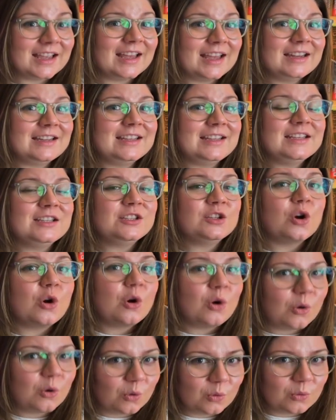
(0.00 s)
and he's
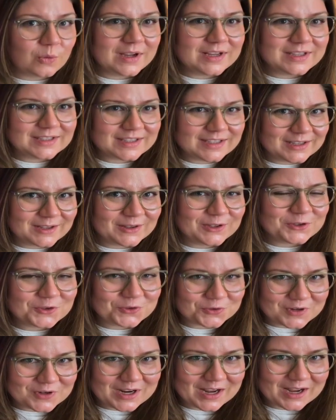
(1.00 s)
always in the
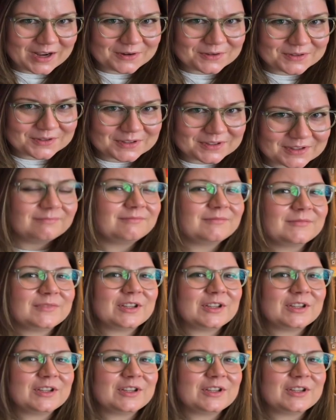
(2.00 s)
treehouse.